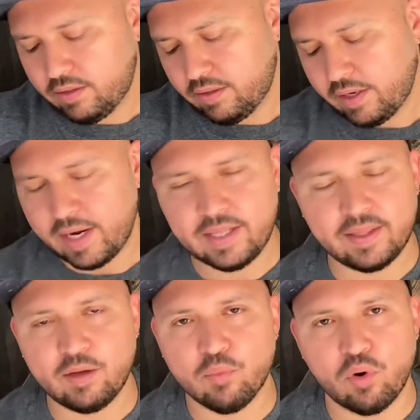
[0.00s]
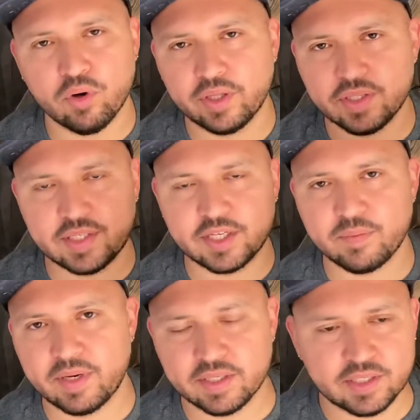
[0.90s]
Anything more than 6
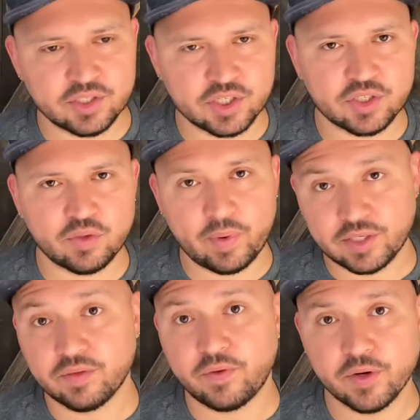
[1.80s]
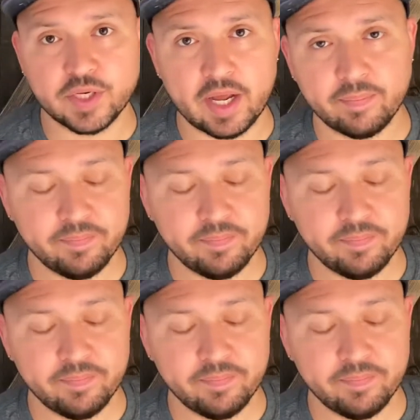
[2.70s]
minutes is just a waste of your time.